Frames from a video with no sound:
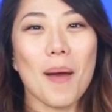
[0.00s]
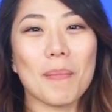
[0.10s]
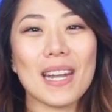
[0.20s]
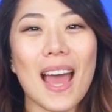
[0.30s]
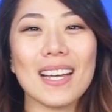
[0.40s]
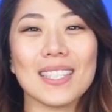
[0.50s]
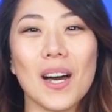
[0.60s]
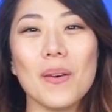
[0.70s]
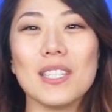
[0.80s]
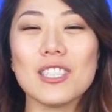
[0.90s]
But as
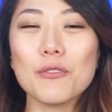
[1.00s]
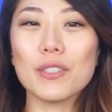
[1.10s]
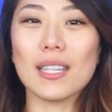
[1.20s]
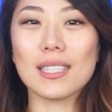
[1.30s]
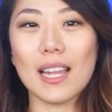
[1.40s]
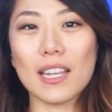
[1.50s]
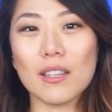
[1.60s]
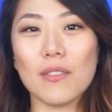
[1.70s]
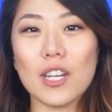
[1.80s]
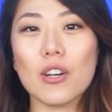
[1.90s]
always, don't forget to like
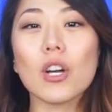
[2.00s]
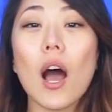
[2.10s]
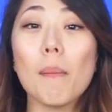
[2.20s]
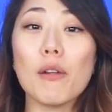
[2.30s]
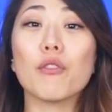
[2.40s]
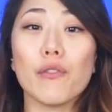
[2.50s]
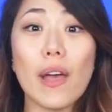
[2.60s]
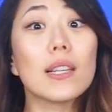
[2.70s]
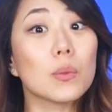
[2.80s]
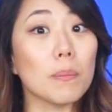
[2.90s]
the video, comment for
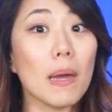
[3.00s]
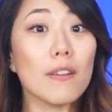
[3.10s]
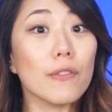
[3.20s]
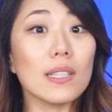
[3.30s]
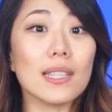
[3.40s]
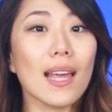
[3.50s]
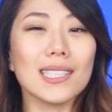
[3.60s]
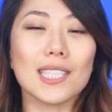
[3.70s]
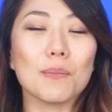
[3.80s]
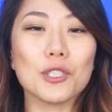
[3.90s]
fans with benefits,
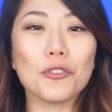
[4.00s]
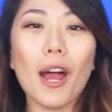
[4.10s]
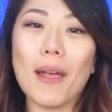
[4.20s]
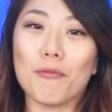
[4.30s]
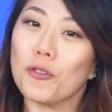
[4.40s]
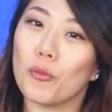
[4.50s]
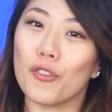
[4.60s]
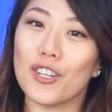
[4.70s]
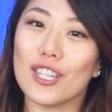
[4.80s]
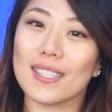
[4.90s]
and subscribe for more
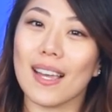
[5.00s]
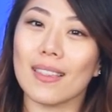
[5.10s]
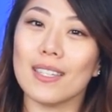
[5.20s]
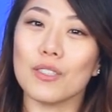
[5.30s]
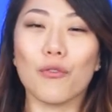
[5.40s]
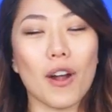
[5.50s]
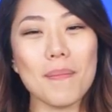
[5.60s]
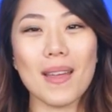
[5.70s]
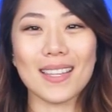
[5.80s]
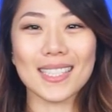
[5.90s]
videos like this
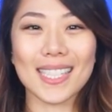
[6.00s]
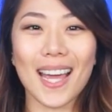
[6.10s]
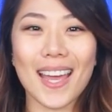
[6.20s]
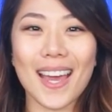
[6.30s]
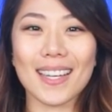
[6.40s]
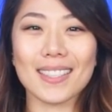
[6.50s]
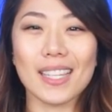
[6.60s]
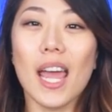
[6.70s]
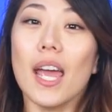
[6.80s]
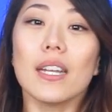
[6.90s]
from NCIX.
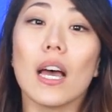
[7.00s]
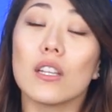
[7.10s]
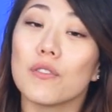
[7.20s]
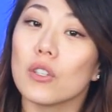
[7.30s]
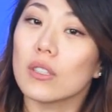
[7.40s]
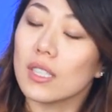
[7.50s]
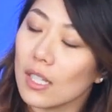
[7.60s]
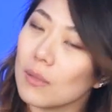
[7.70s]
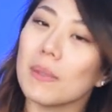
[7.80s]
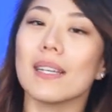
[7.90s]
Now, if you'll
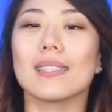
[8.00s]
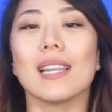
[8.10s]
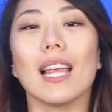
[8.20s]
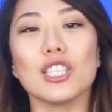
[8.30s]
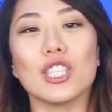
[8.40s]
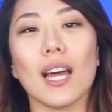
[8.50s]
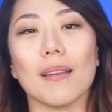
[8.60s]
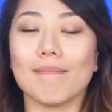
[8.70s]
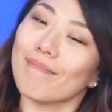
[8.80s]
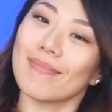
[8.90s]
excuse me, it's lunchtime.
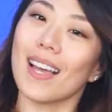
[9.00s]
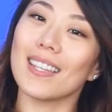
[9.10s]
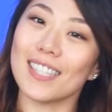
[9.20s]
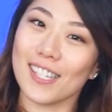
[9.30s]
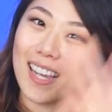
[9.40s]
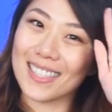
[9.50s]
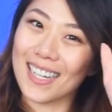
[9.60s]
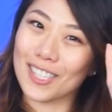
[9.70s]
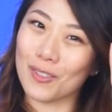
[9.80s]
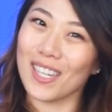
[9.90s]
See you guys
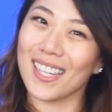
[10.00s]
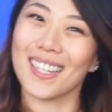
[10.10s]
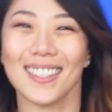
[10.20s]
next week.